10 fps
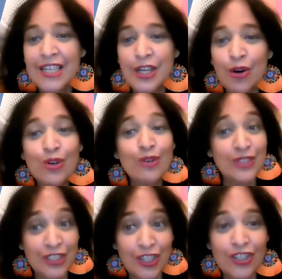
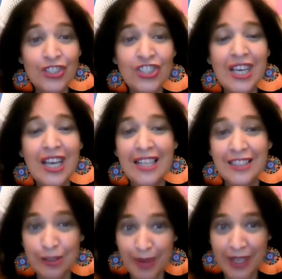neurophysiology,
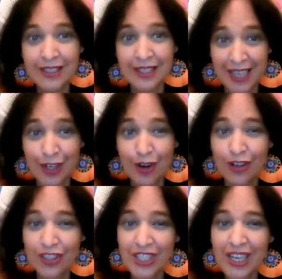and space
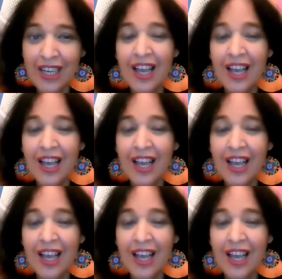psychology.